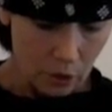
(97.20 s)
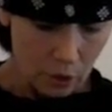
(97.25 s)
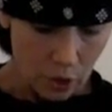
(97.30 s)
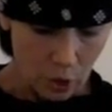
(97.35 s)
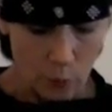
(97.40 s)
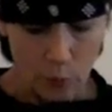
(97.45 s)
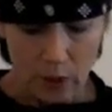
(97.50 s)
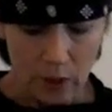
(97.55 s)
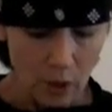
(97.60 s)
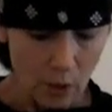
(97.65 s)

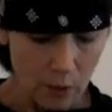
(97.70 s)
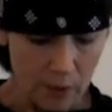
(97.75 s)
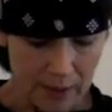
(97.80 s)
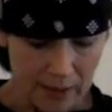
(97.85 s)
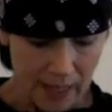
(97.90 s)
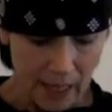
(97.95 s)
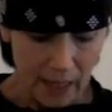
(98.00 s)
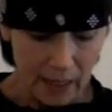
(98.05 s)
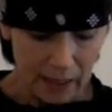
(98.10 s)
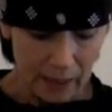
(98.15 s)
So we know
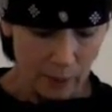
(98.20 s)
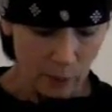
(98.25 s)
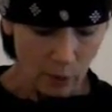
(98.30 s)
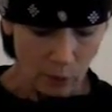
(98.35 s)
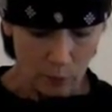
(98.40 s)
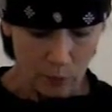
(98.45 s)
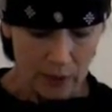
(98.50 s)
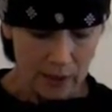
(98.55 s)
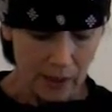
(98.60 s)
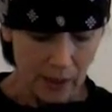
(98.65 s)
exactly
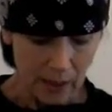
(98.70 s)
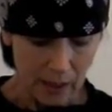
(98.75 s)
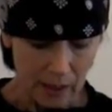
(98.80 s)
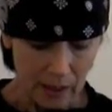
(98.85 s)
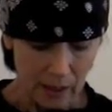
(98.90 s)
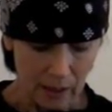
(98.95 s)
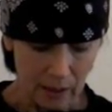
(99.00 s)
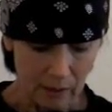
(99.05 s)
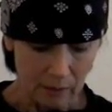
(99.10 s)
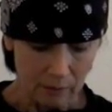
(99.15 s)
what we can't
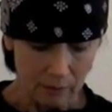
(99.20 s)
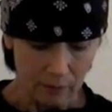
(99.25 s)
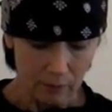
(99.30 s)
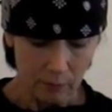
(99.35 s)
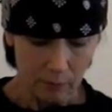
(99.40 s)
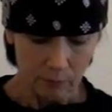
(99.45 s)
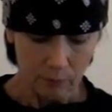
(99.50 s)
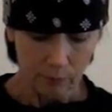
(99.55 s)
have."